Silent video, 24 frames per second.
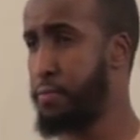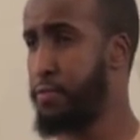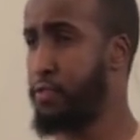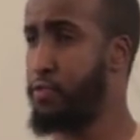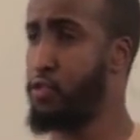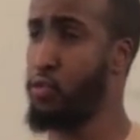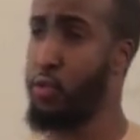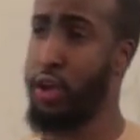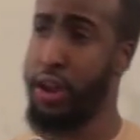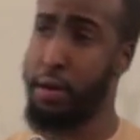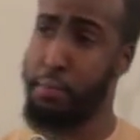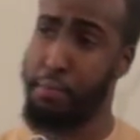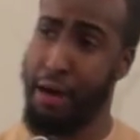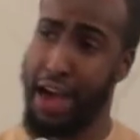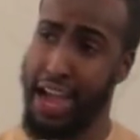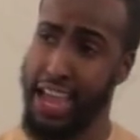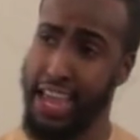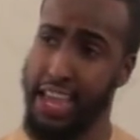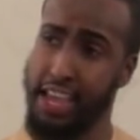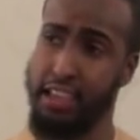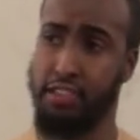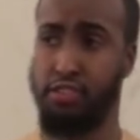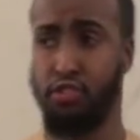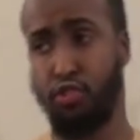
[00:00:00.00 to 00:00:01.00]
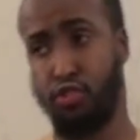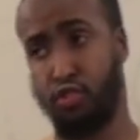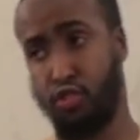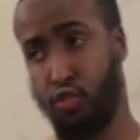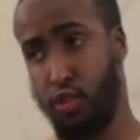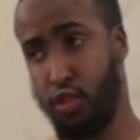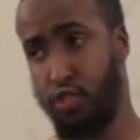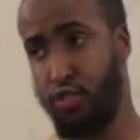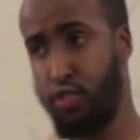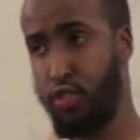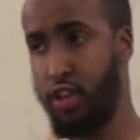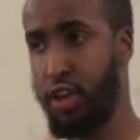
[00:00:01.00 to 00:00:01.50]
If you want to buy it, it's your
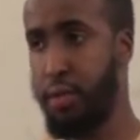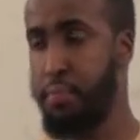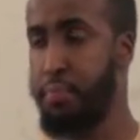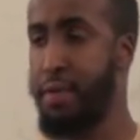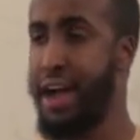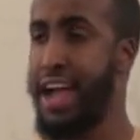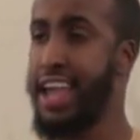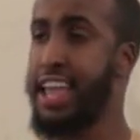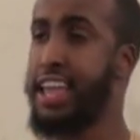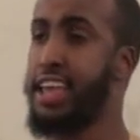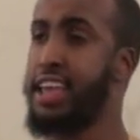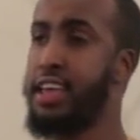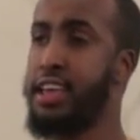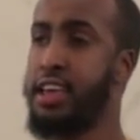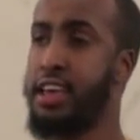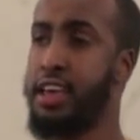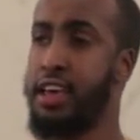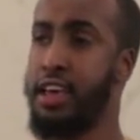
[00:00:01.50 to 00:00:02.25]
choice, you can buy it.